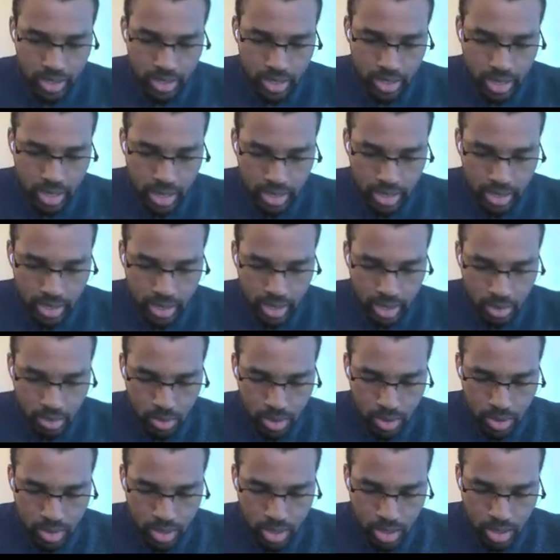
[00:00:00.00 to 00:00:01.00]
is the next thing I
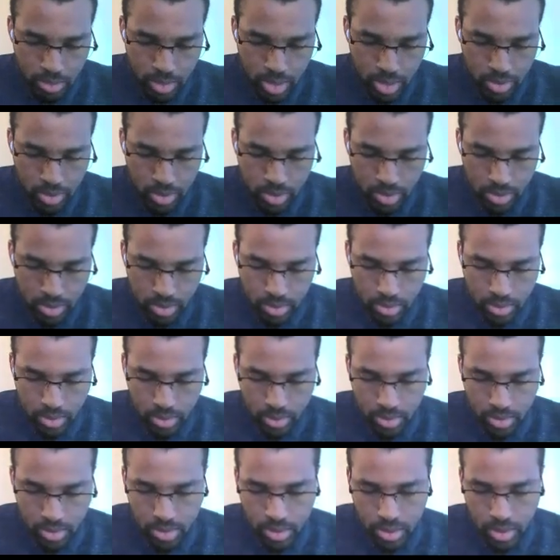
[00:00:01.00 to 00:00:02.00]
want to talk about.
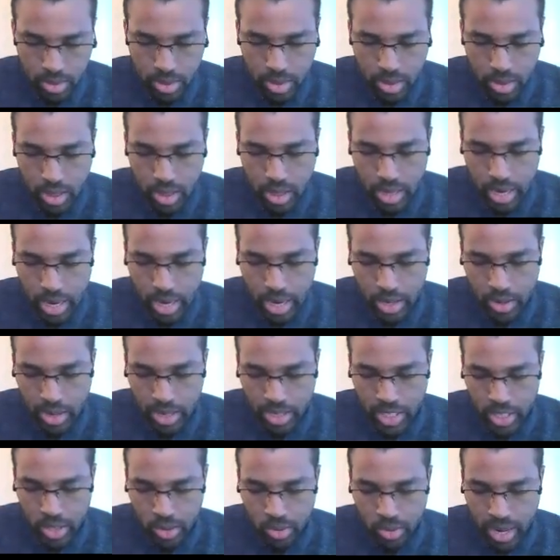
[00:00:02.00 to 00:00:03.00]
How do you
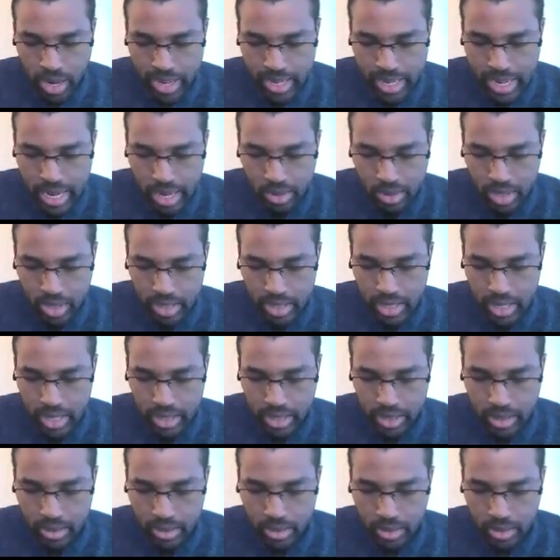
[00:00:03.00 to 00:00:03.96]
actually write down a set?